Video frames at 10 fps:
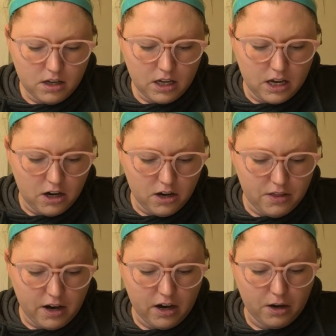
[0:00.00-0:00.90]

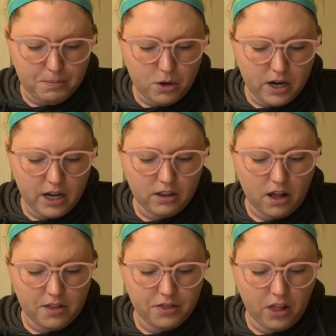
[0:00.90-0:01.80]
Here they're putting
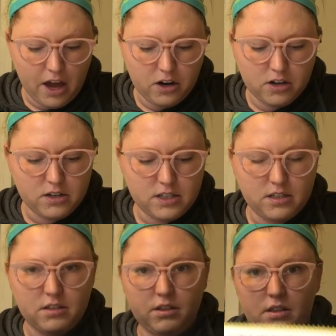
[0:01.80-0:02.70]

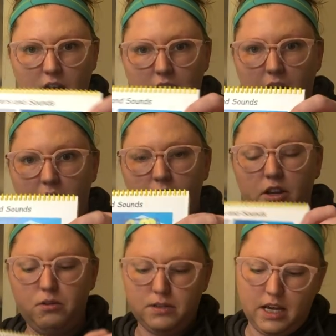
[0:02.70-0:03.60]
letters,
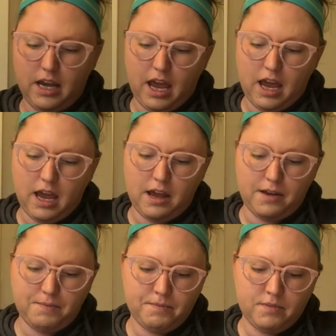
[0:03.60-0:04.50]
again, using
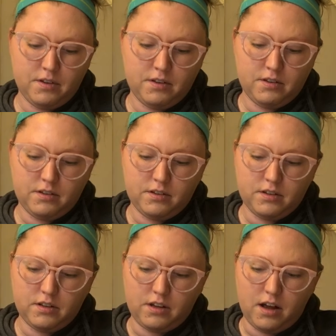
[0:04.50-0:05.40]
a
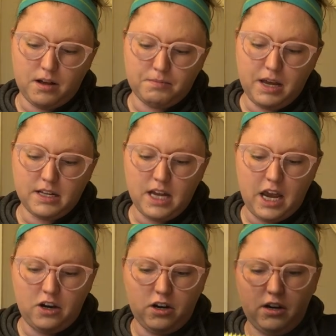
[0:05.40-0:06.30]

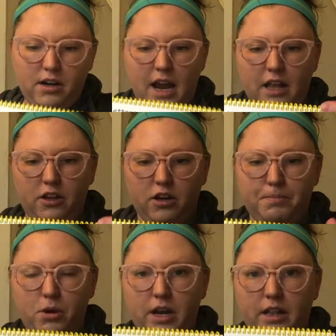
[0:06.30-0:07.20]
container, and
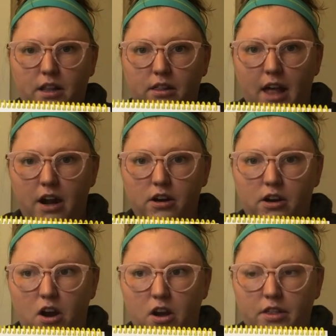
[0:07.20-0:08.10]
they're putting the
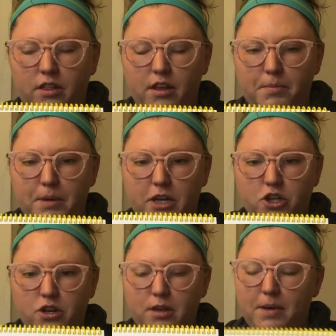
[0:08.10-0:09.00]
letter on the
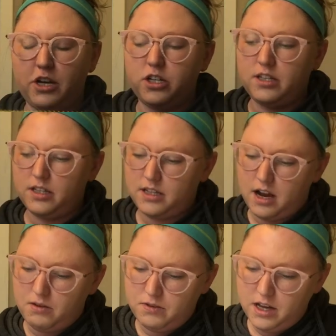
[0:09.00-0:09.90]
picture that matches the
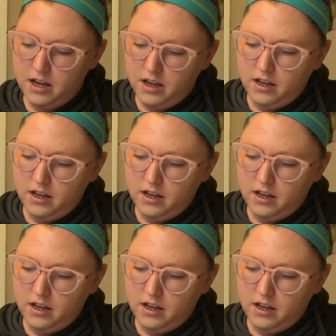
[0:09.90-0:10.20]
sound.